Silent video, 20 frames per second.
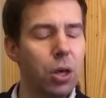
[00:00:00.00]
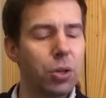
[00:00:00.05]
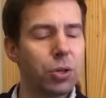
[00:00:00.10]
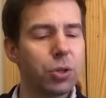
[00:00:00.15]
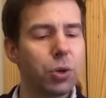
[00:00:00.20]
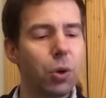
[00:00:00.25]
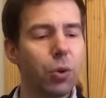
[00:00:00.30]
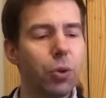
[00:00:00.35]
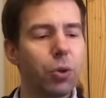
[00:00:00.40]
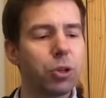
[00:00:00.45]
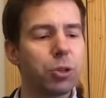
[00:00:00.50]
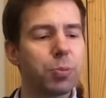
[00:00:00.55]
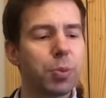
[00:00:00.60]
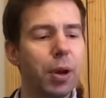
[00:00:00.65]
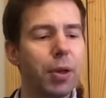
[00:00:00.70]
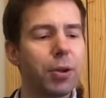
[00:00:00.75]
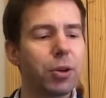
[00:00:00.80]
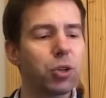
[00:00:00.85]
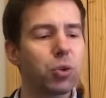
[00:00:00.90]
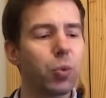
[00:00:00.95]
So those
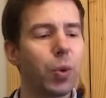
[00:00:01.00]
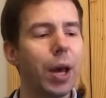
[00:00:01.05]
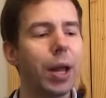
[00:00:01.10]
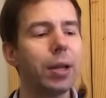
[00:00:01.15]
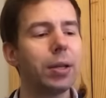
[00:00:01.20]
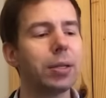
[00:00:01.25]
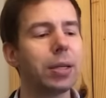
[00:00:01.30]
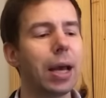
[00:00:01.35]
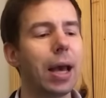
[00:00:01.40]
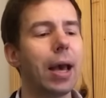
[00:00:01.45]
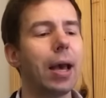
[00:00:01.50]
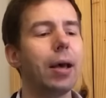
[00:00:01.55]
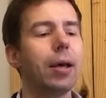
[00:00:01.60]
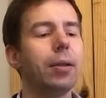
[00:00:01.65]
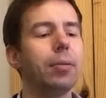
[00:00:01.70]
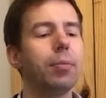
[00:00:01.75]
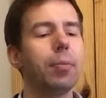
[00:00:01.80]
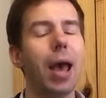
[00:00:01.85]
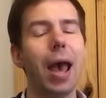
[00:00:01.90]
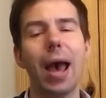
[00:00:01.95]
brothers went
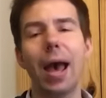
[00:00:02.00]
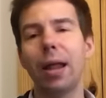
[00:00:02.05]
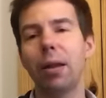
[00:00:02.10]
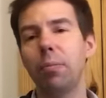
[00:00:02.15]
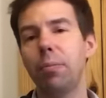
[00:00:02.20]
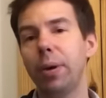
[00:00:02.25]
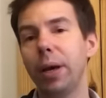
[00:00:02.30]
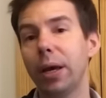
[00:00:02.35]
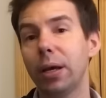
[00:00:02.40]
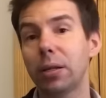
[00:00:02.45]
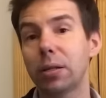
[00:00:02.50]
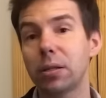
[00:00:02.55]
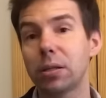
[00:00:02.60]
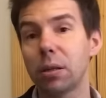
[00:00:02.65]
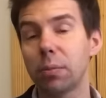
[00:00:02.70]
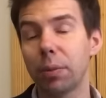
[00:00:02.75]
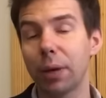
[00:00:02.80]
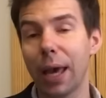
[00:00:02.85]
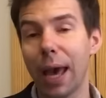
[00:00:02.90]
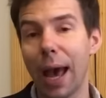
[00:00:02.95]
and handpicked
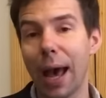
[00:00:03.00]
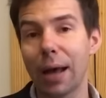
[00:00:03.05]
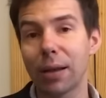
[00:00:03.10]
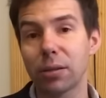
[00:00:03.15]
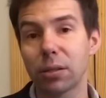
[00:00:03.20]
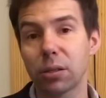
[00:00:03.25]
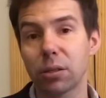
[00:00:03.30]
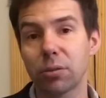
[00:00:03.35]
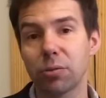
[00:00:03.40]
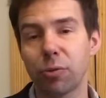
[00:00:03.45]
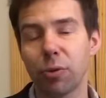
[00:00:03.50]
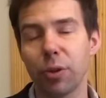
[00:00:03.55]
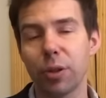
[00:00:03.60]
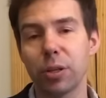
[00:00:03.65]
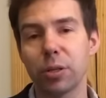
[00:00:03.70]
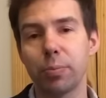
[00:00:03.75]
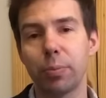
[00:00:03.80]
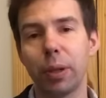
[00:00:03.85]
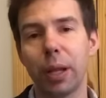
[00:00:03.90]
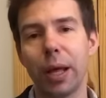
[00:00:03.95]
some casks for
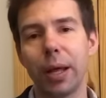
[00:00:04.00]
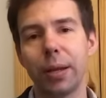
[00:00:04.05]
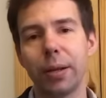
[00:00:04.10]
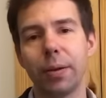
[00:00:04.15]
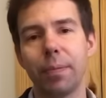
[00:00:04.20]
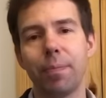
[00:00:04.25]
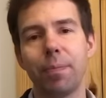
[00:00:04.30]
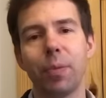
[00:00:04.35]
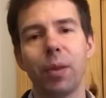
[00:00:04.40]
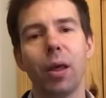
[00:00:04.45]
this blend.